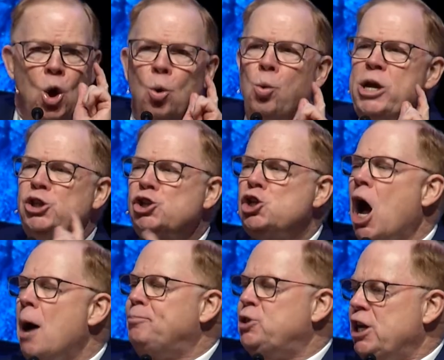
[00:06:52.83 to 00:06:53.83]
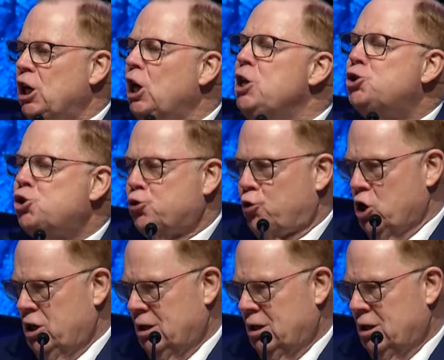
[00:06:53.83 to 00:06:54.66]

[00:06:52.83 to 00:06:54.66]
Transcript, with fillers: We stopped in Lystra.